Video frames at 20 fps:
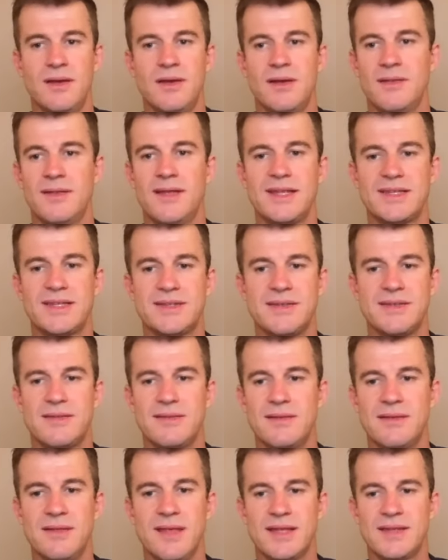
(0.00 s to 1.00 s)
That's,
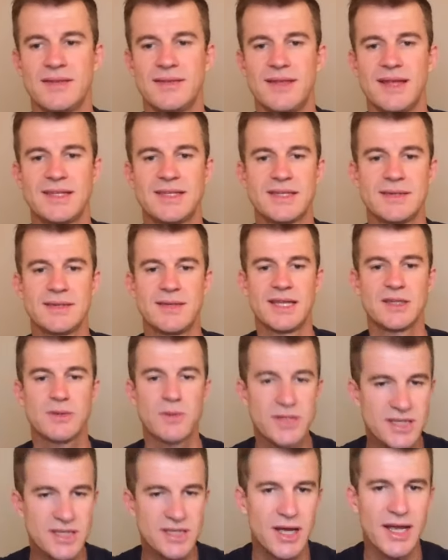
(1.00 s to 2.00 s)
that, that's, that's what
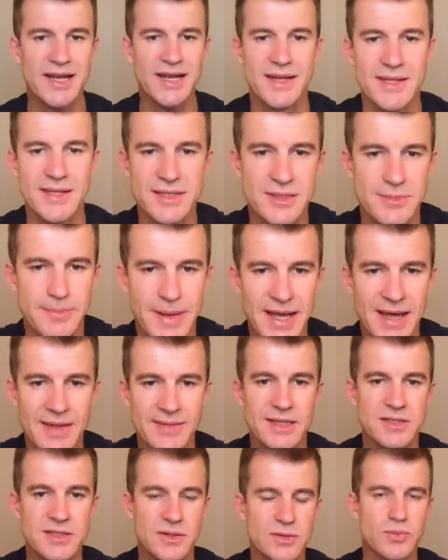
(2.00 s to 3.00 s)
cycling is about.
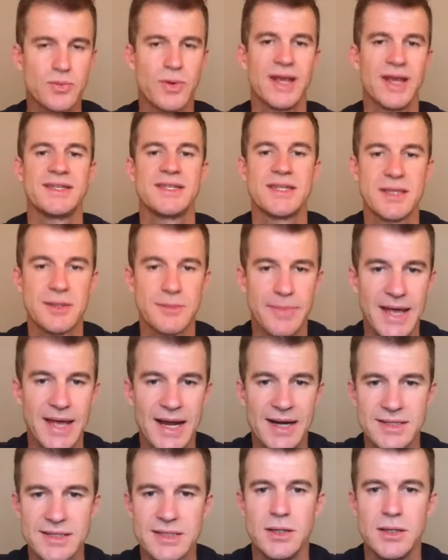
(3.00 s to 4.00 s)
That's what racing about,
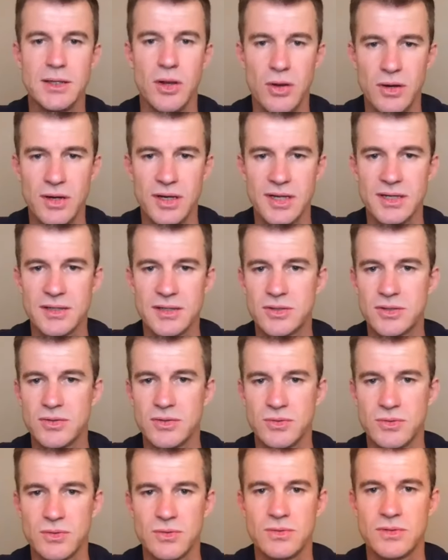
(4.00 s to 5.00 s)
is learning
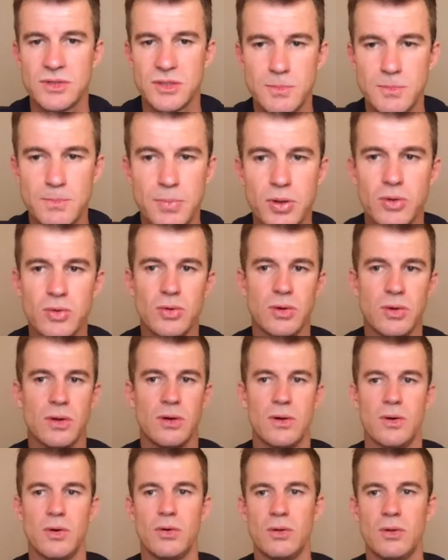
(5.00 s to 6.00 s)
to, to pull
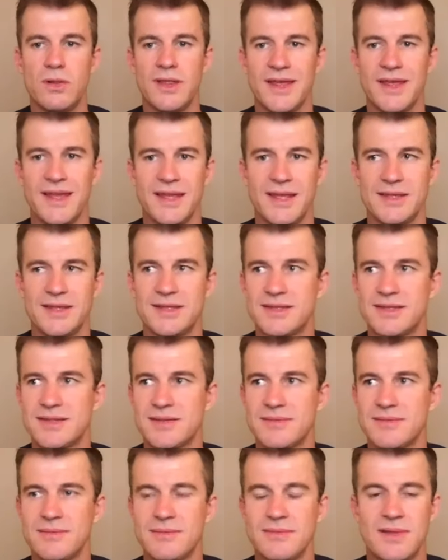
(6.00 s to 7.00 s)
all these,
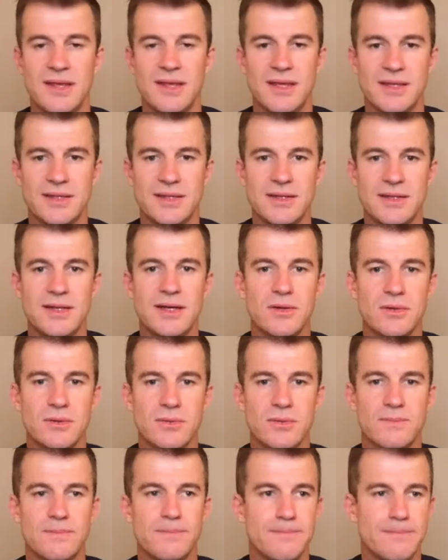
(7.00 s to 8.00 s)
these little
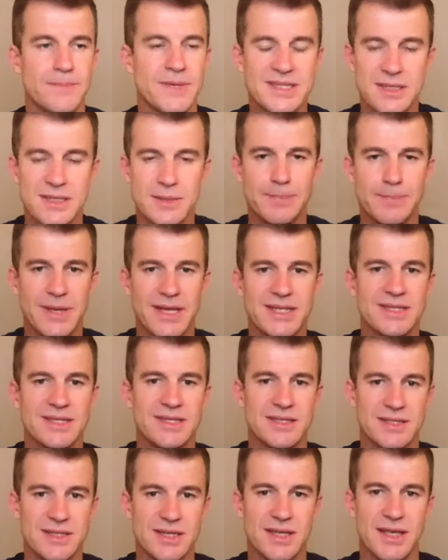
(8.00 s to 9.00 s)
bits and
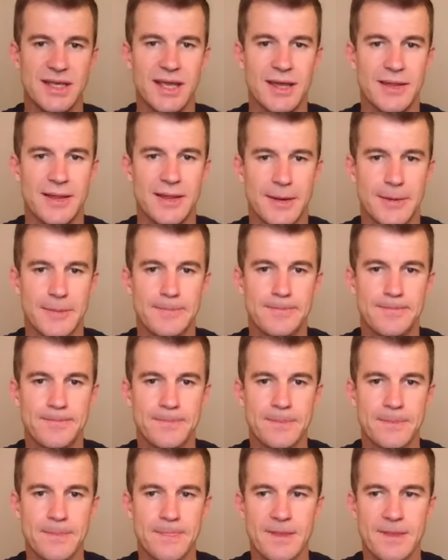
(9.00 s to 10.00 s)
pieces together.
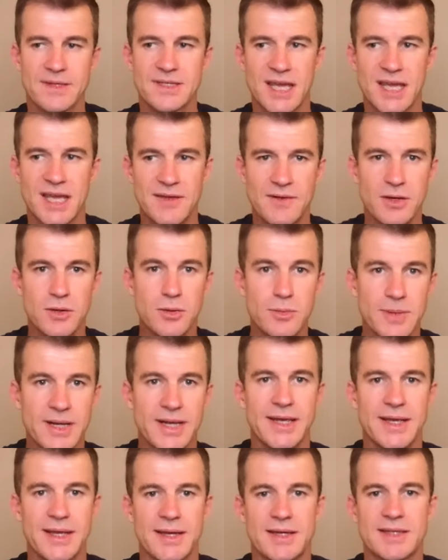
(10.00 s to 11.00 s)
Save a little bit
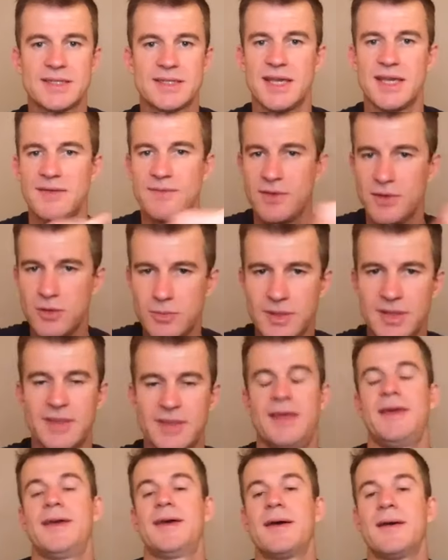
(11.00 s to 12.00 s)
here, save a little bit
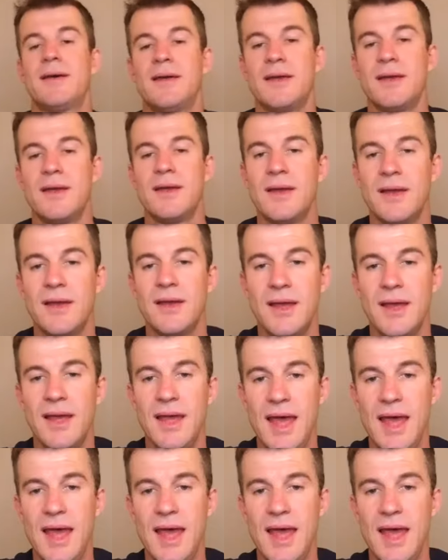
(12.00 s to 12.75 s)
there. I